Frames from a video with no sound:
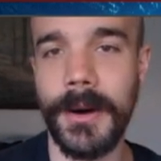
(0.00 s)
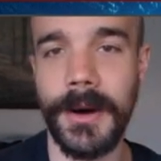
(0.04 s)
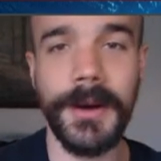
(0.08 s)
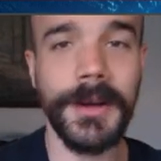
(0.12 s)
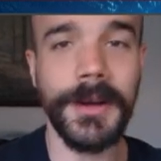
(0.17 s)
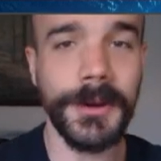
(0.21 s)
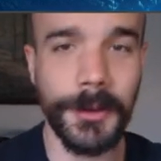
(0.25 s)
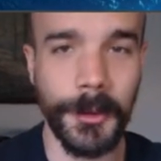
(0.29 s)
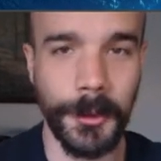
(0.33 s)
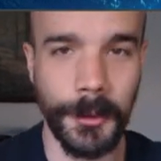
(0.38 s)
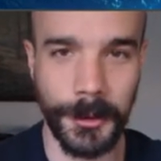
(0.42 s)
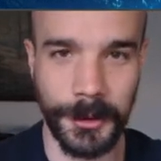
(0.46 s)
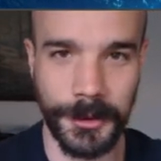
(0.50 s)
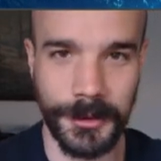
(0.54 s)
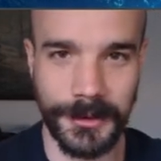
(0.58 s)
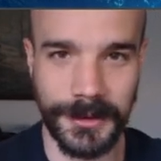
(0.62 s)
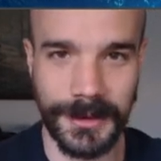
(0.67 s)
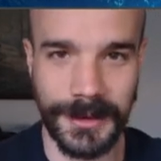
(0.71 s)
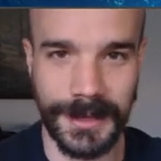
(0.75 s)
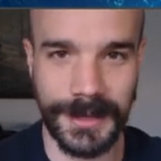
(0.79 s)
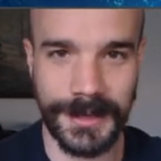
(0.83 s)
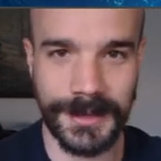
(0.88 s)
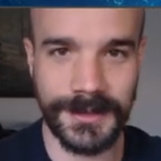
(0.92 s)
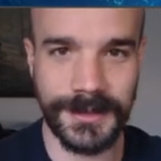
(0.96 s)

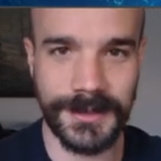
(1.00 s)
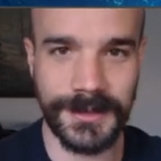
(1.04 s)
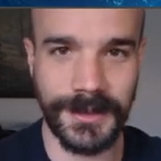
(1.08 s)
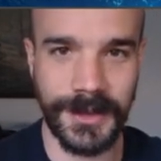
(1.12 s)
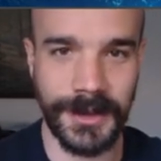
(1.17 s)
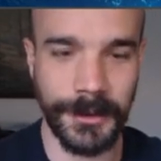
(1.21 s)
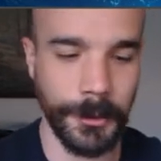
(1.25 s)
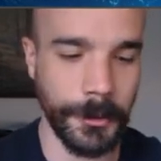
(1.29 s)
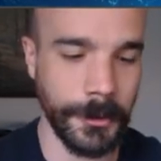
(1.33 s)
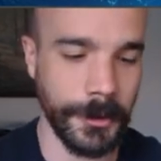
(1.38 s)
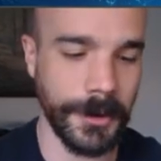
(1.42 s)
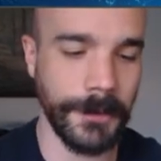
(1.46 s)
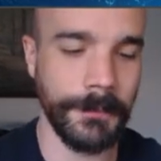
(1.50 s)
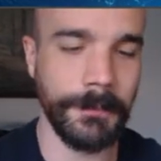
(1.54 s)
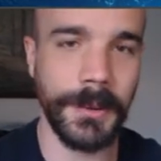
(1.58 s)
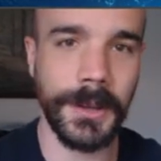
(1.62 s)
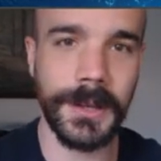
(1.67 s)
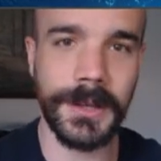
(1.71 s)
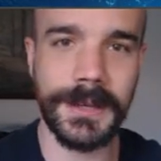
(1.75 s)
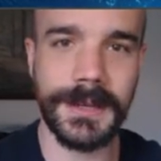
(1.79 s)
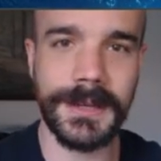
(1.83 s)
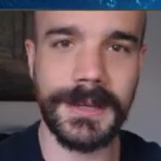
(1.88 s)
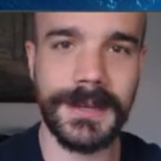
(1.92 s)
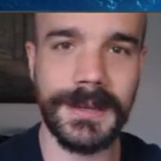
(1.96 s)
unordered list uh, or a
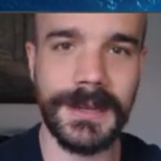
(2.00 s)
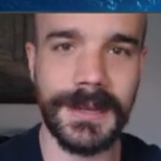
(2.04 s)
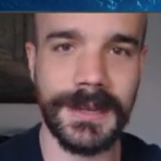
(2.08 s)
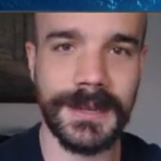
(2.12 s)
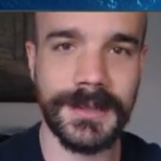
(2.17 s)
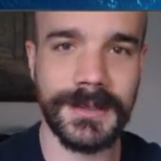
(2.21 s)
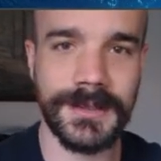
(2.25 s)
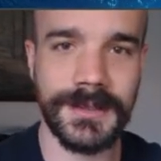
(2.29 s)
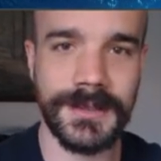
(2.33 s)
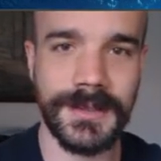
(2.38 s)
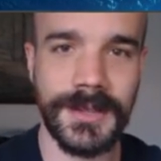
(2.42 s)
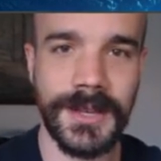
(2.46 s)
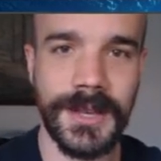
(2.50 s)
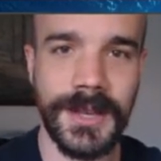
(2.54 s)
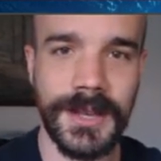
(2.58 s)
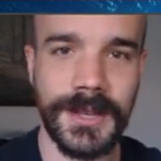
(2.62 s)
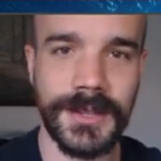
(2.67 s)
bulleted list,